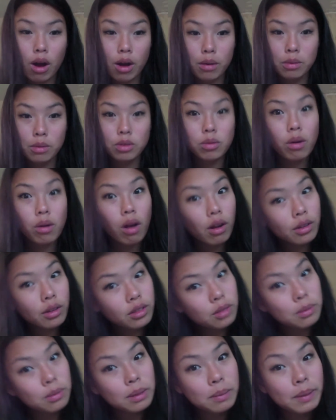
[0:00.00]
which will
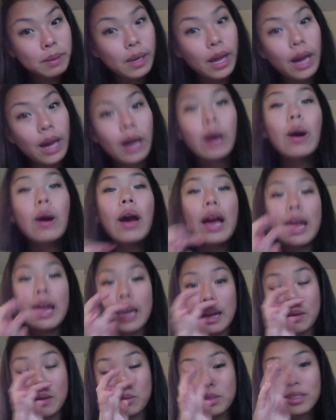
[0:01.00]
also be below, and
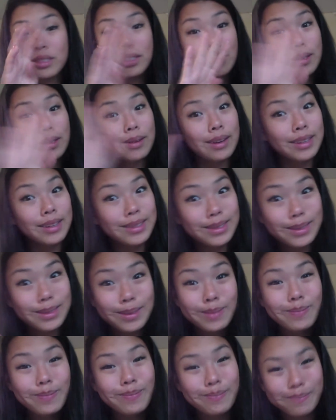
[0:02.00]
I will see you guys
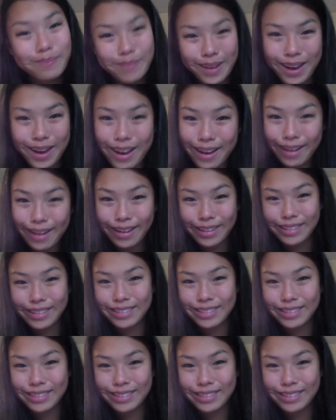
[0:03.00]
soon. Bye!